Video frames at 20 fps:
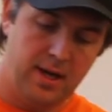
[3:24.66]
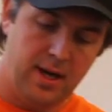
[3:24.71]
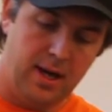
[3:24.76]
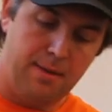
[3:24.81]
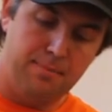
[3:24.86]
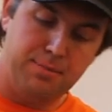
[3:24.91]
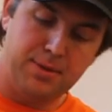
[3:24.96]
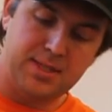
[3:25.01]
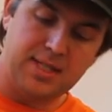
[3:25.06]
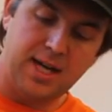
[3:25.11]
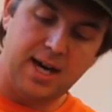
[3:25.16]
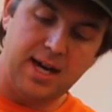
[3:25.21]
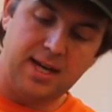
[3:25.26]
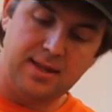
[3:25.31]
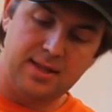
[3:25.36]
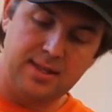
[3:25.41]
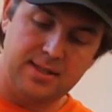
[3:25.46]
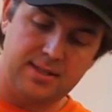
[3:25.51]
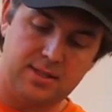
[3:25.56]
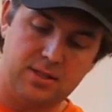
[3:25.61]
And
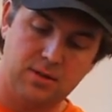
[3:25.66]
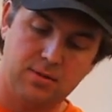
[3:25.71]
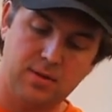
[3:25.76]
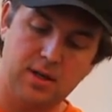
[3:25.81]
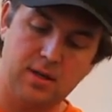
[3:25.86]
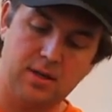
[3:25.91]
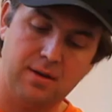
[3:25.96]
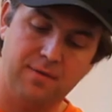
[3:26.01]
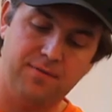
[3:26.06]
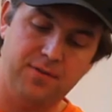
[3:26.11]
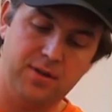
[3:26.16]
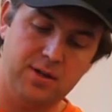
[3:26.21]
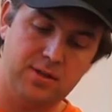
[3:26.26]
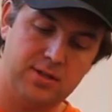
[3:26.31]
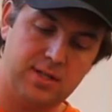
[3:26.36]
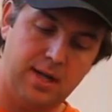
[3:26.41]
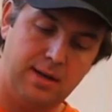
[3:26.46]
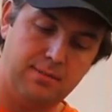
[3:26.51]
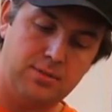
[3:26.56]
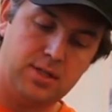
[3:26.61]
beside this, don't get
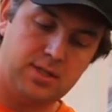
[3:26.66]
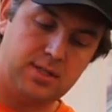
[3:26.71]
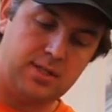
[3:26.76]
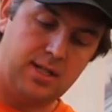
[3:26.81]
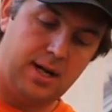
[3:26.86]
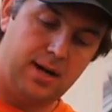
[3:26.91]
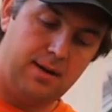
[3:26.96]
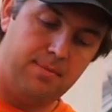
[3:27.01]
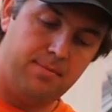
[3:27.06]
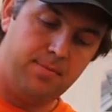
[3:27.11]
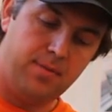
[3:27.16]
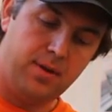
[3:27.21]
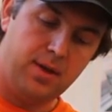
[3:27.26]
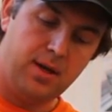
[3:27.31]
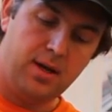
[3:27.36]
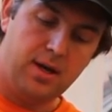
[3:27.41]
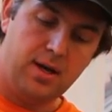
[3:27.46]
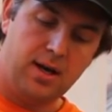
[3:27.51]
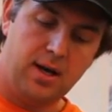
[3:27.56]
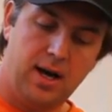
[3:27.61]
confused, I've just
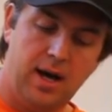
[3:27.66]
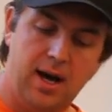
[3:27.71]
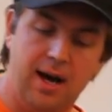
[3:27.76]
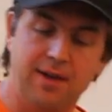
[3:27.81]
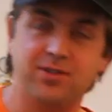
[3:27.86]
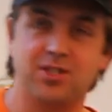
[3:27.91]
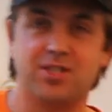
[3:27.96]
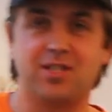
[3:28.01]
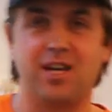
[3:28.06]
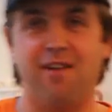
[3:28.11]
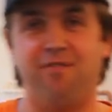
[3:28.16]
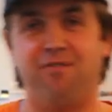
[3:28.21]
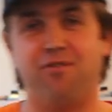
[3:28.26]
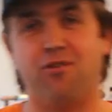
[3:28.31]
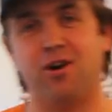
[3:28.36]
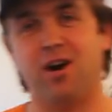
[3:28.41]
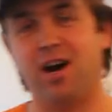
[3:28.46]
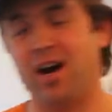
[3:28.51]
got 4